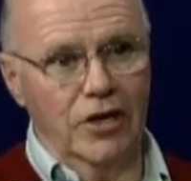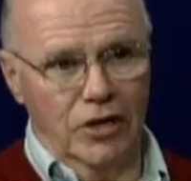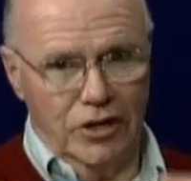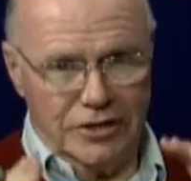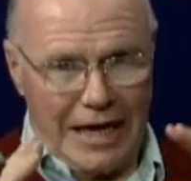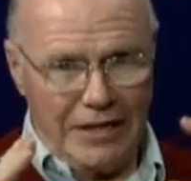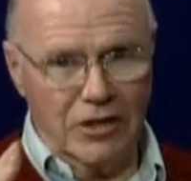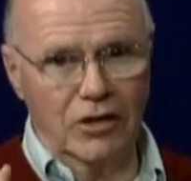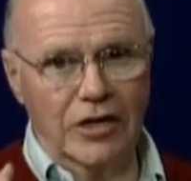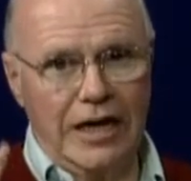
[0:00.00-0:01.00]
You start to
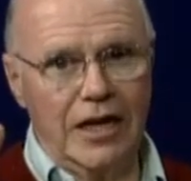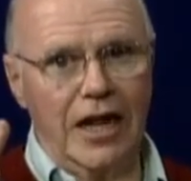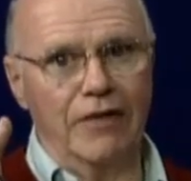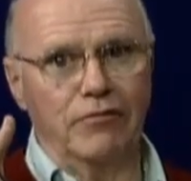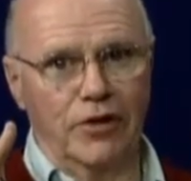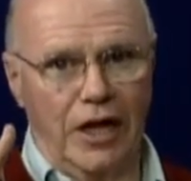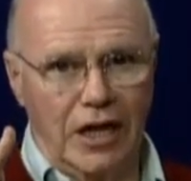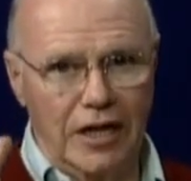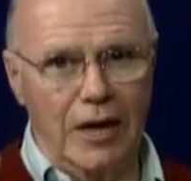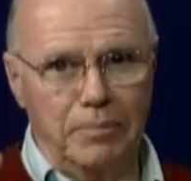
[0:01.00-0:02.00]
look at life with a
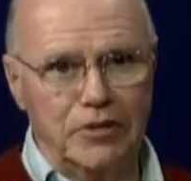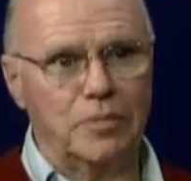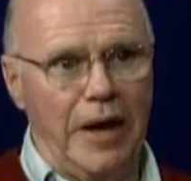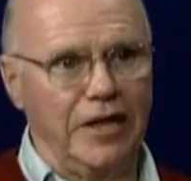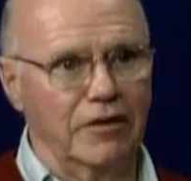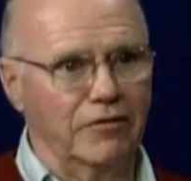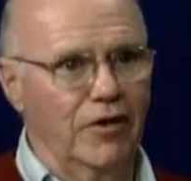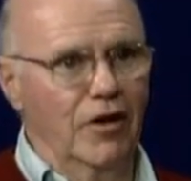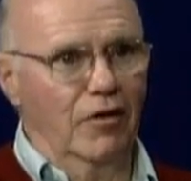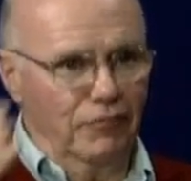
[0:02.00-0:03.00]
clear perspective
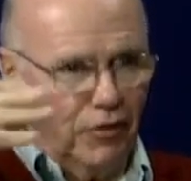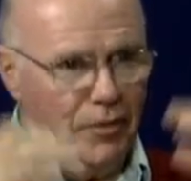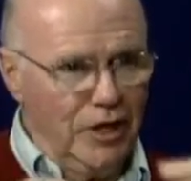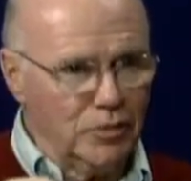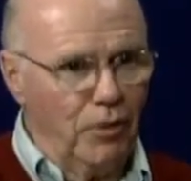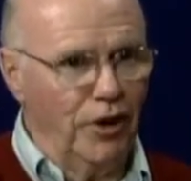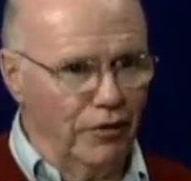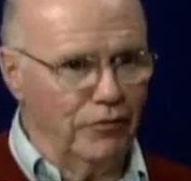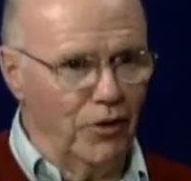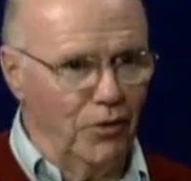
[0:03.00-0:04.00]
from His point of
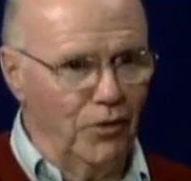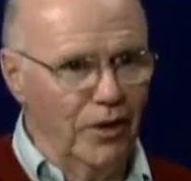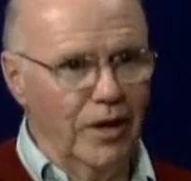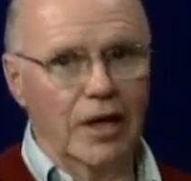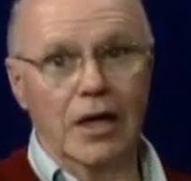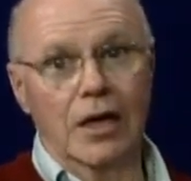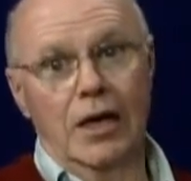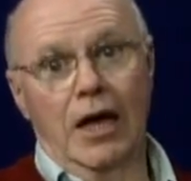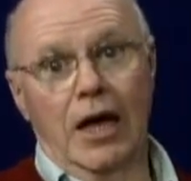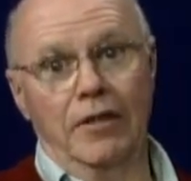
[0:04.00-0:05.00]
view.
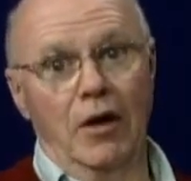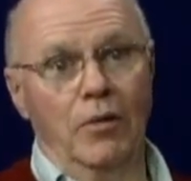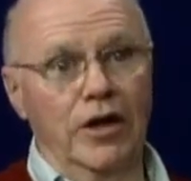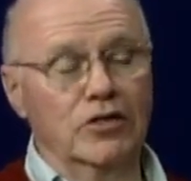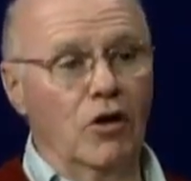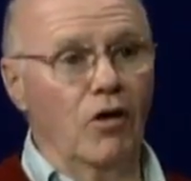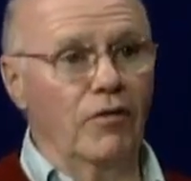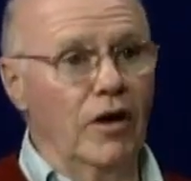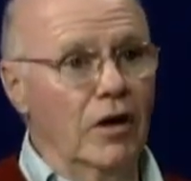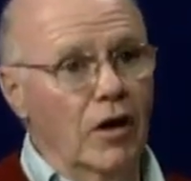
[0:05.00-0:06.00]
And then when it's
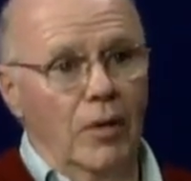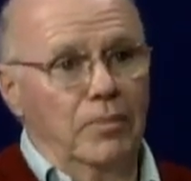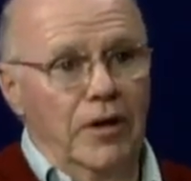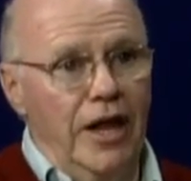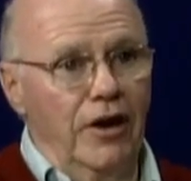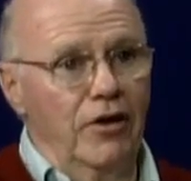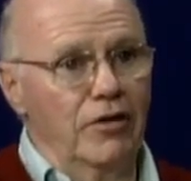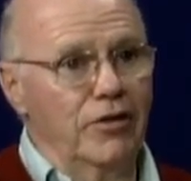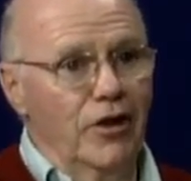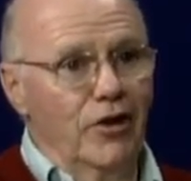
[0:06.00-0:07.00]
over on planet
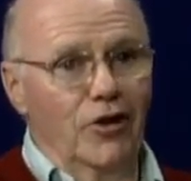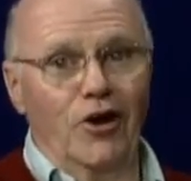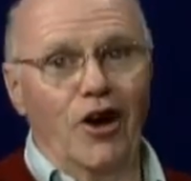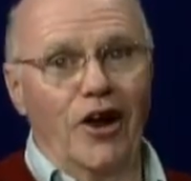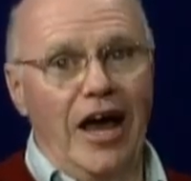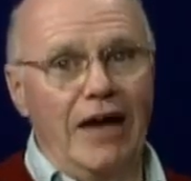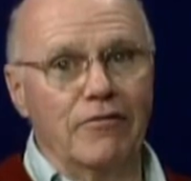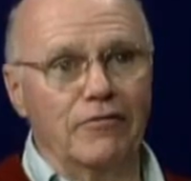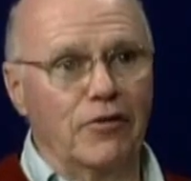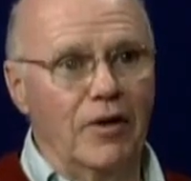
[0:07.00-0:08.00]
Earth, you go to
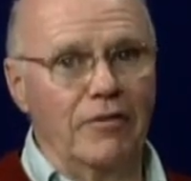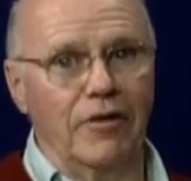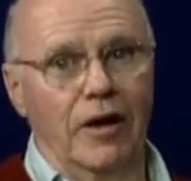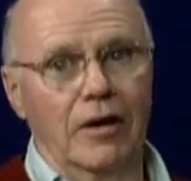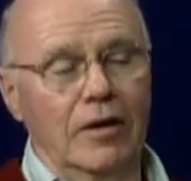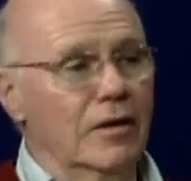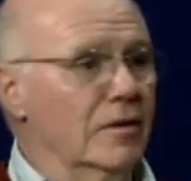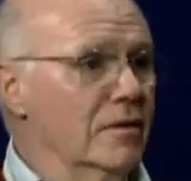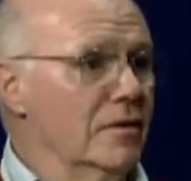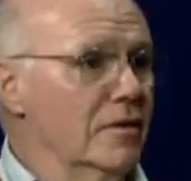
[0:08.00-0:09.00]
heaven forever.
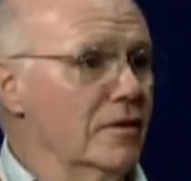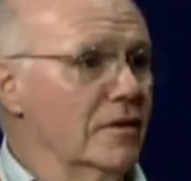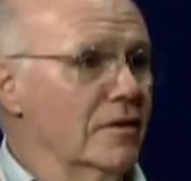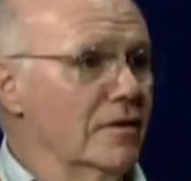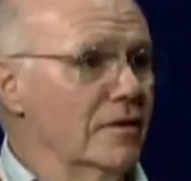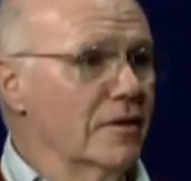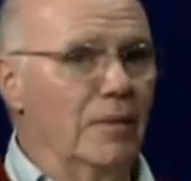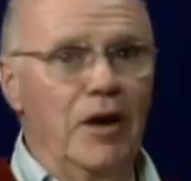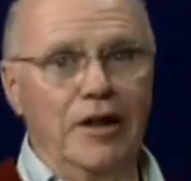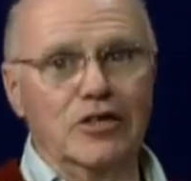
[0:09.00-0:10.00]

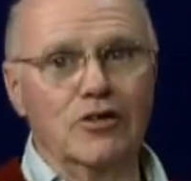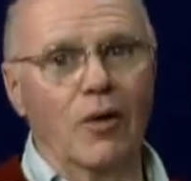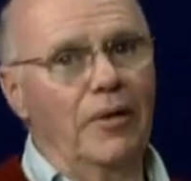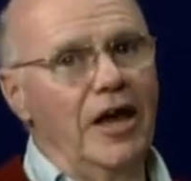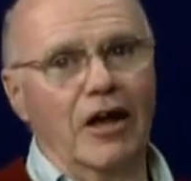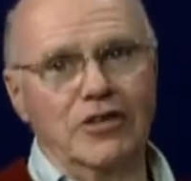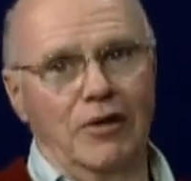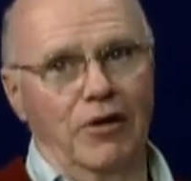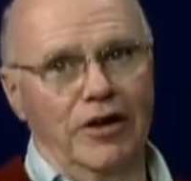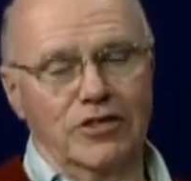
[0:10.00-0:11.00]
Come on, there's nobody out
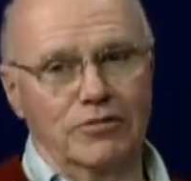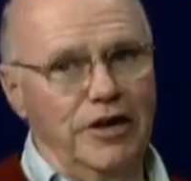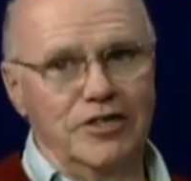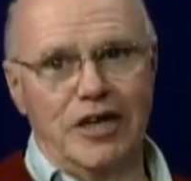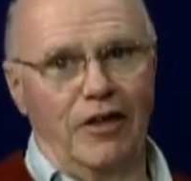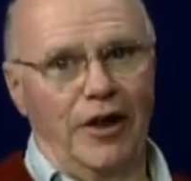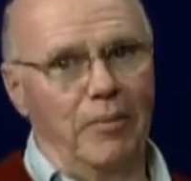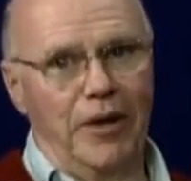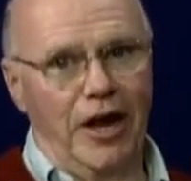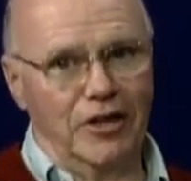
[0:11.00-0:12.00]
there on the street selling a
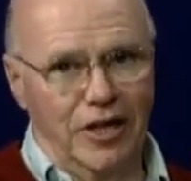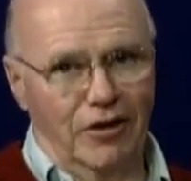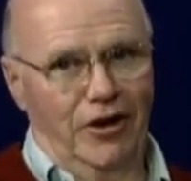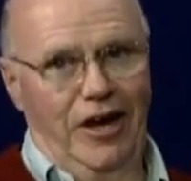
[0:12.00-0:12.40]
better deal than